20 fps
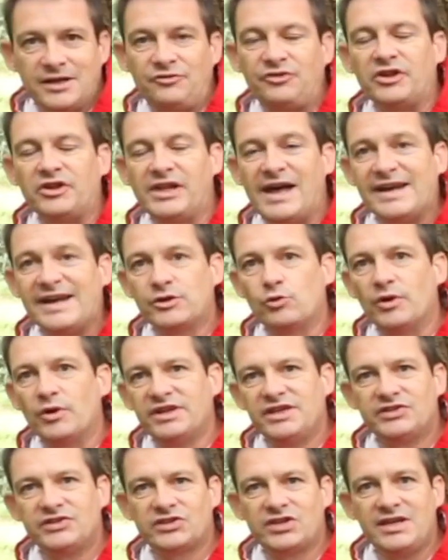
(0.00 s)
If you like
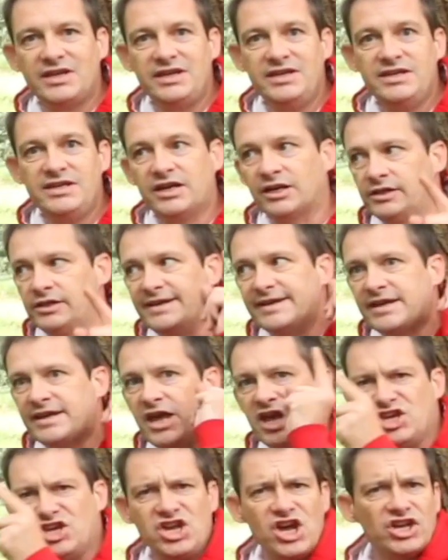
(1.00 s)
what you see, click
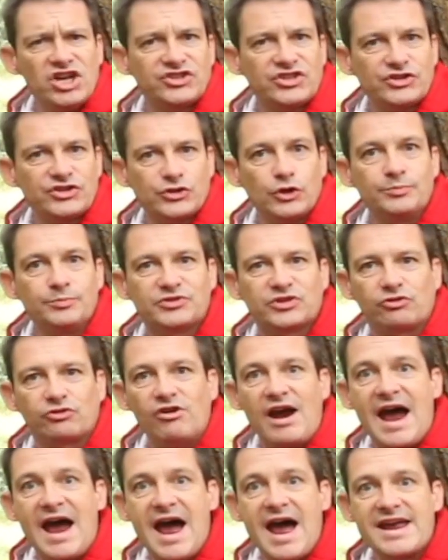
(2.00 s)
here to
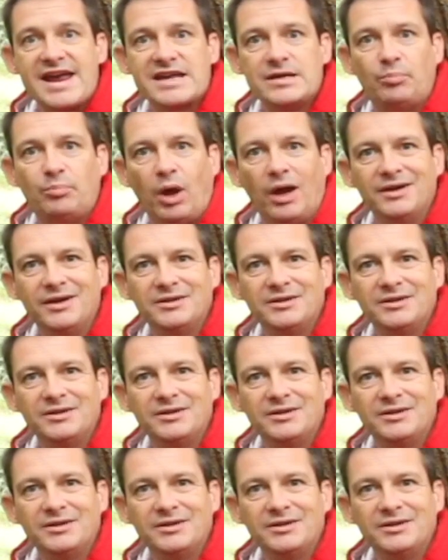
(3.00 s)
subscribe.